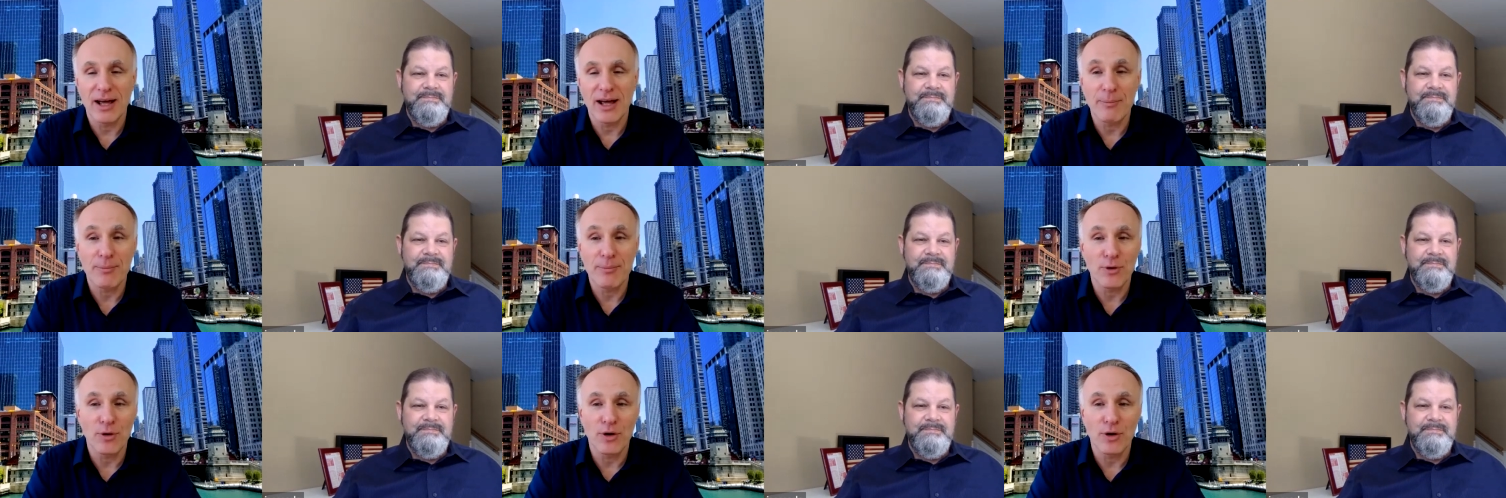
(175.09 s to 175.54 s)
Speaker 1: a
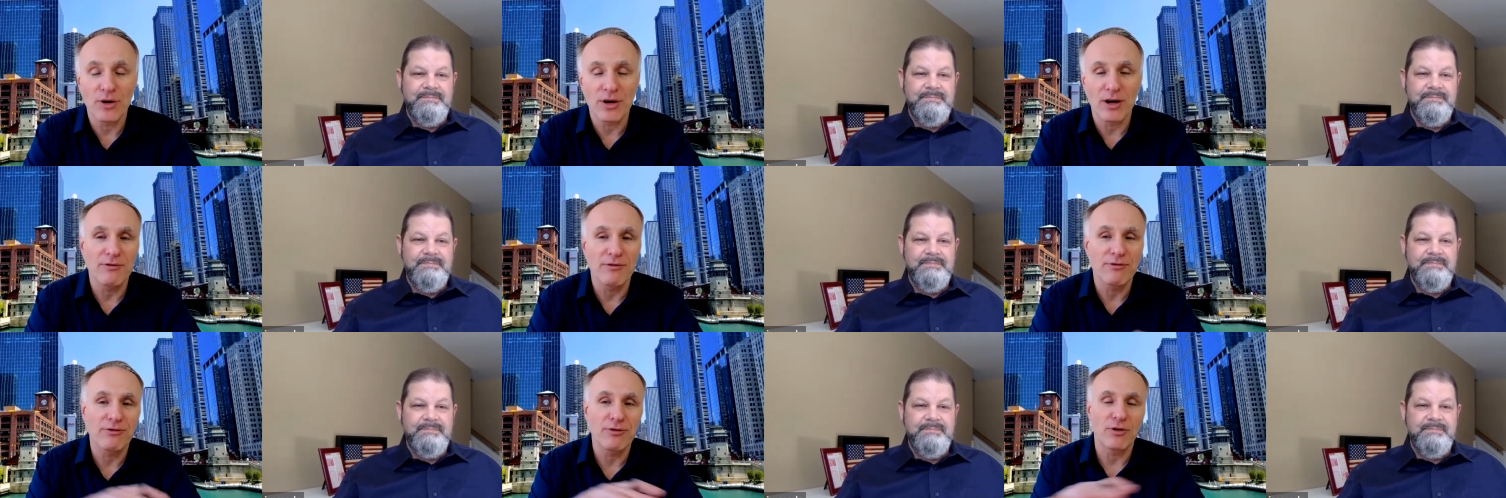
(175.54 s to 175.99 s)

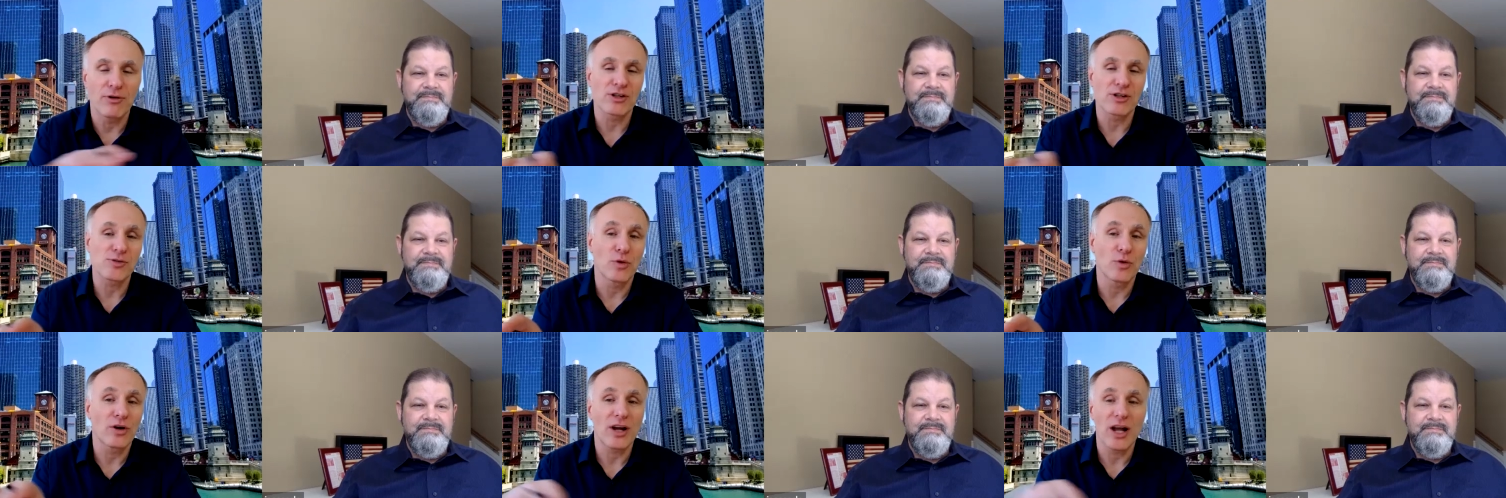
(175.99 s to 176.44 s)
program for
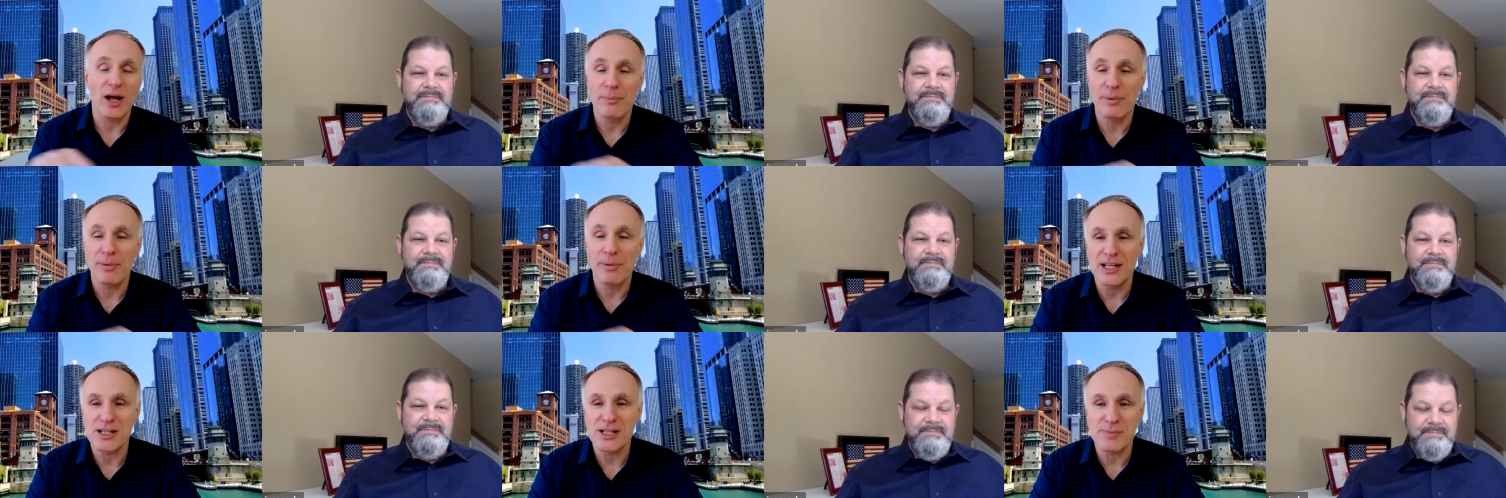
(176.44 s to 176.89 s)
smaller
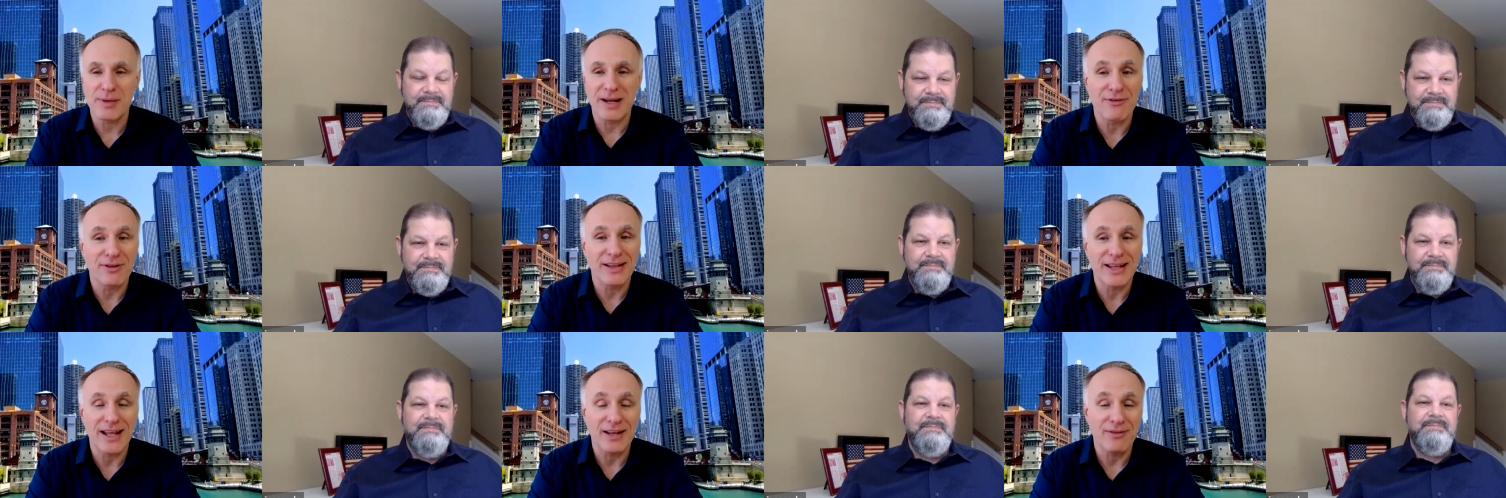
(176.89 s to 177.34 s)
companies, but
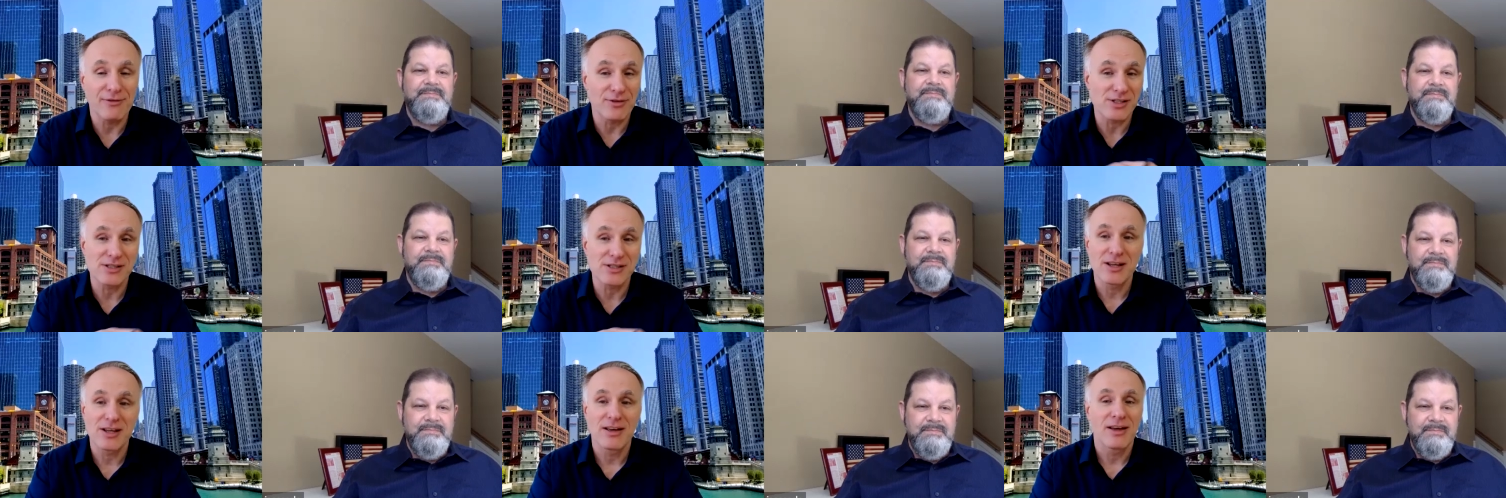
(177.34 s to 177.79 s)
even that
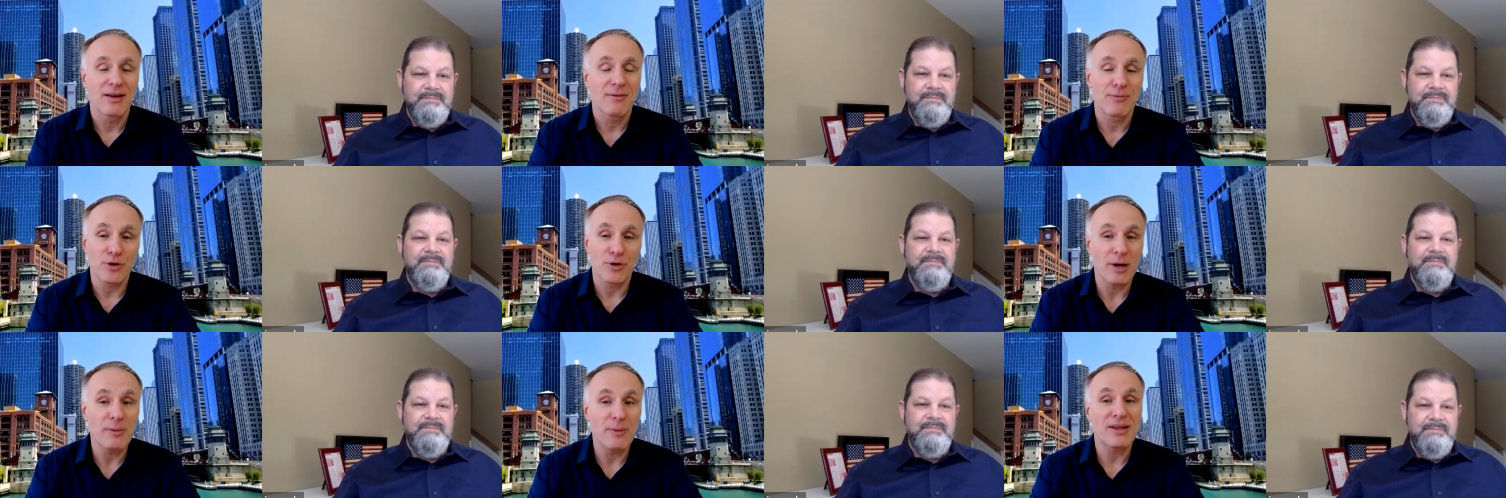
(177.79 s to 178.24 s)
was
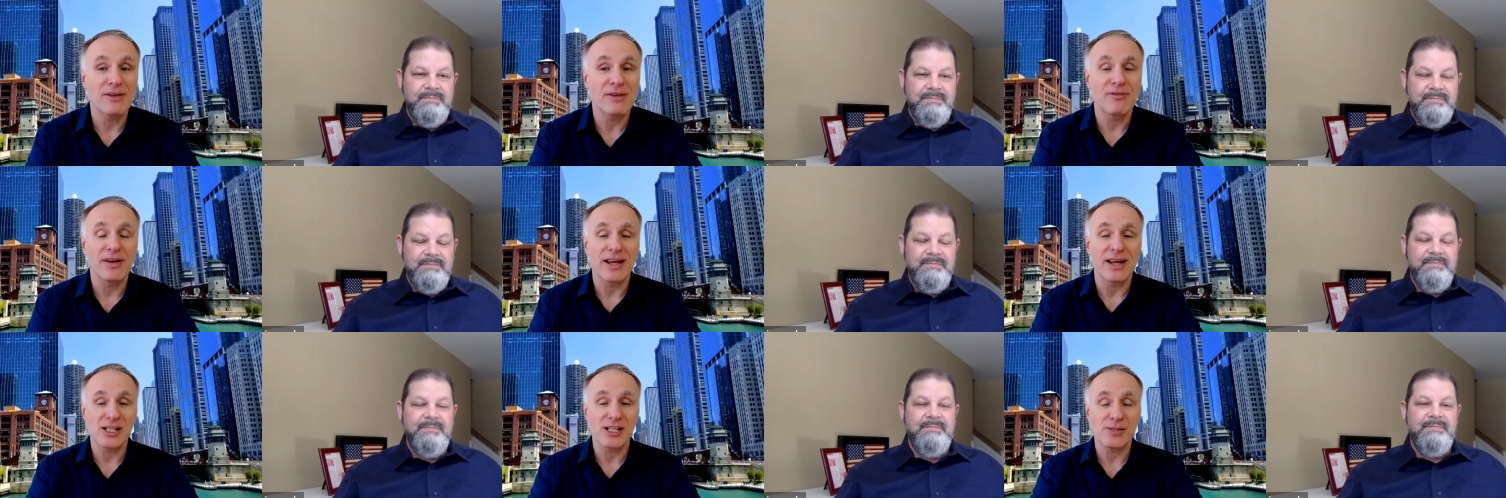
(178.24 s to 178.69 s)

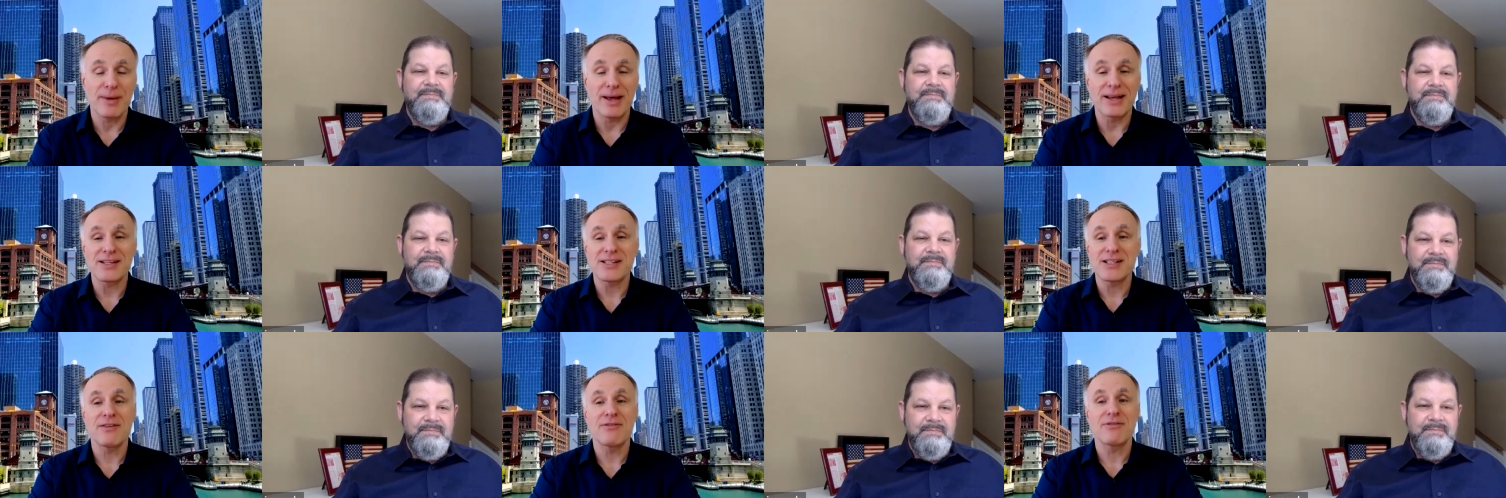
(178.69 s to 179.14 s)
prohibitively
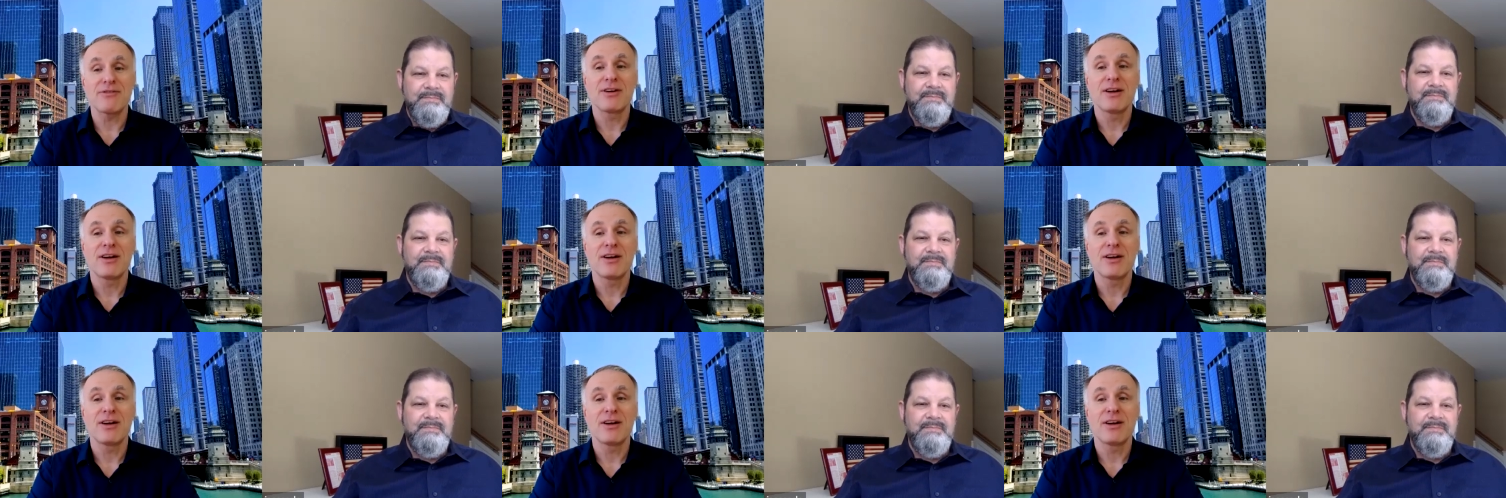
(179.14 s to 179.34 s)
expensive